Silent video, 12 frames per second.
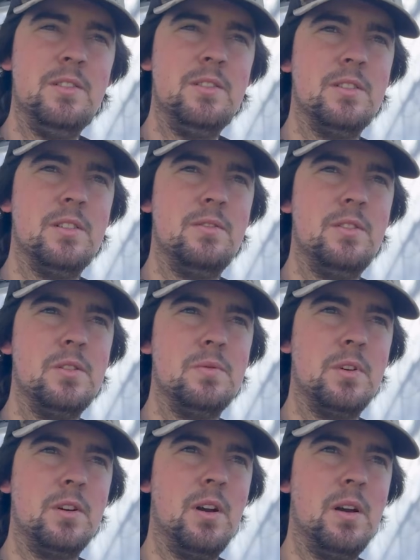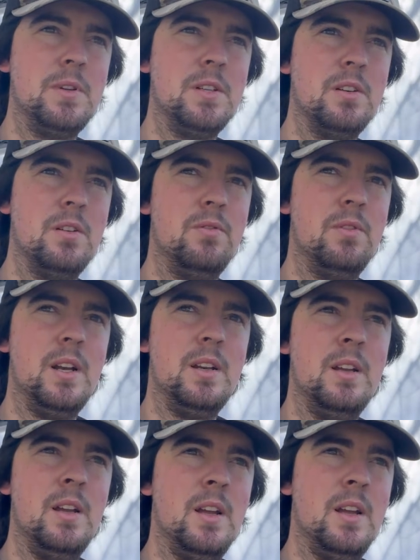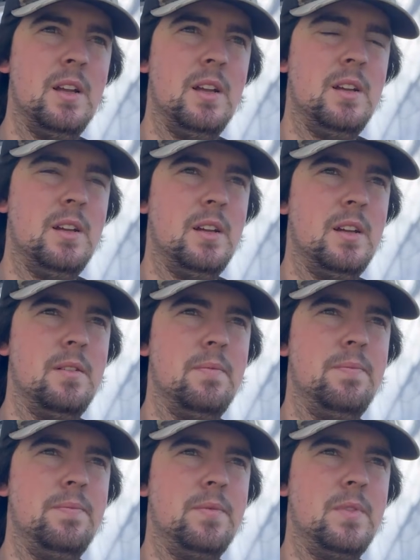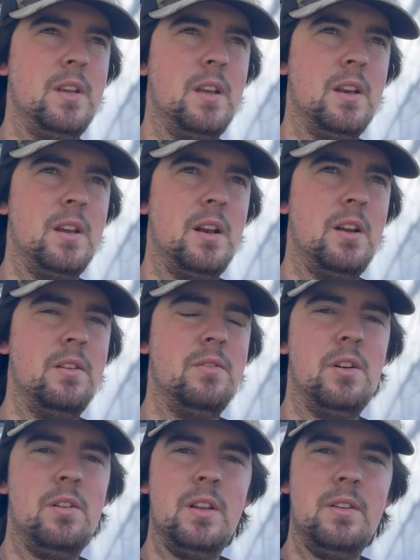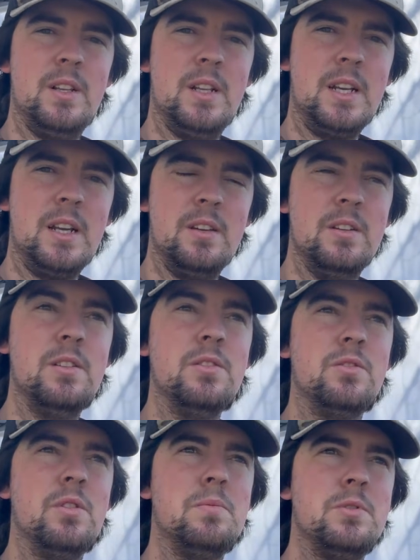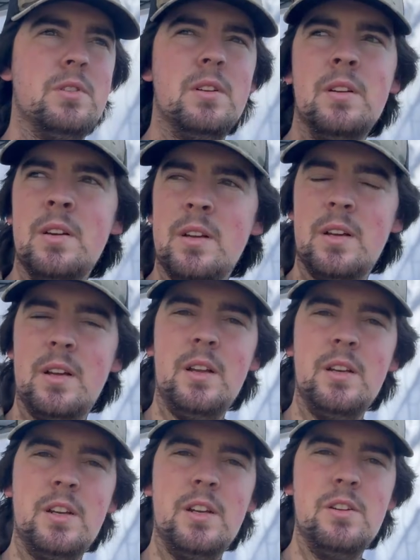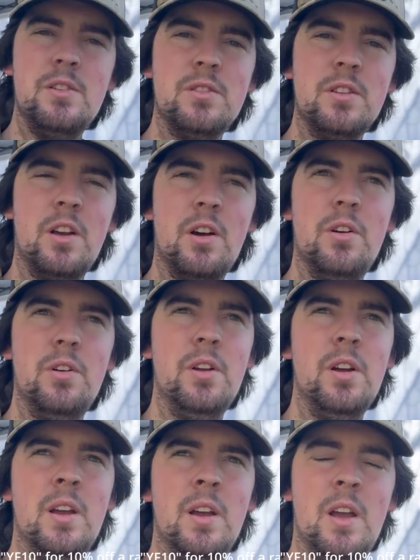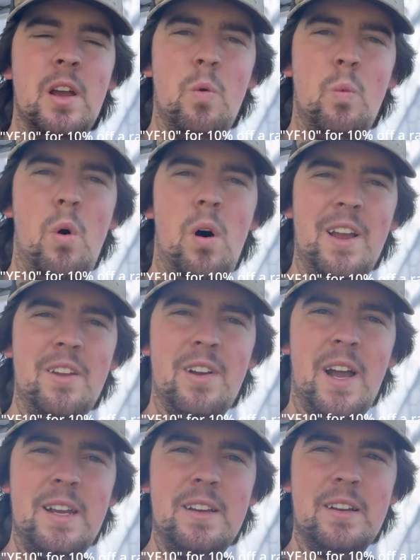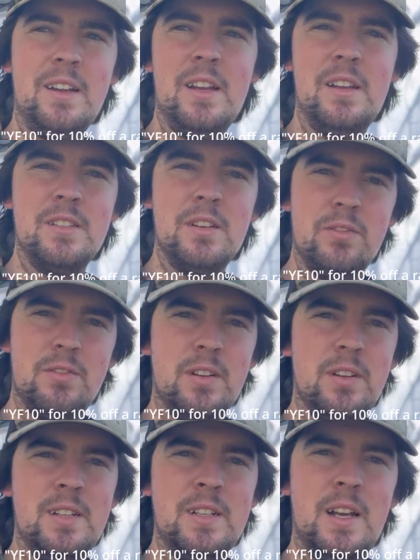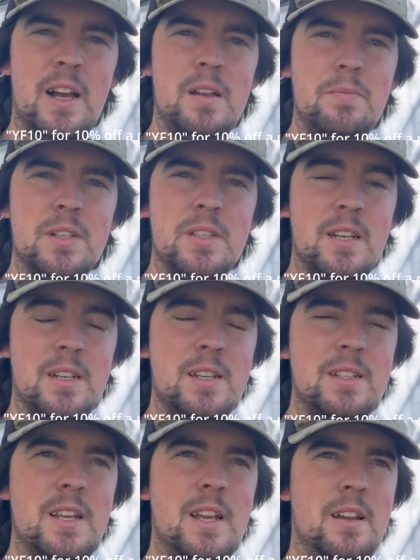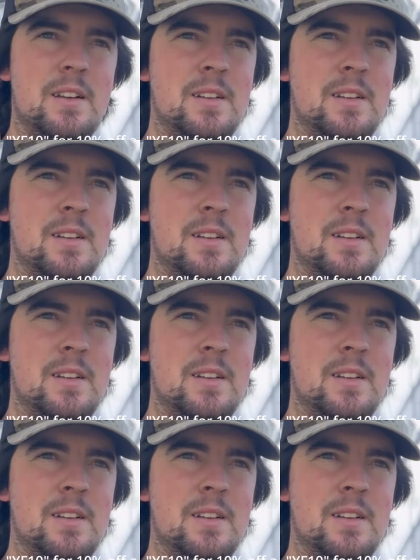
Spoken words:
So if you want to grab yourself one, you can head over. I'll leave a link in the description, and you can use the code YF8 and get yourself a 8% discount.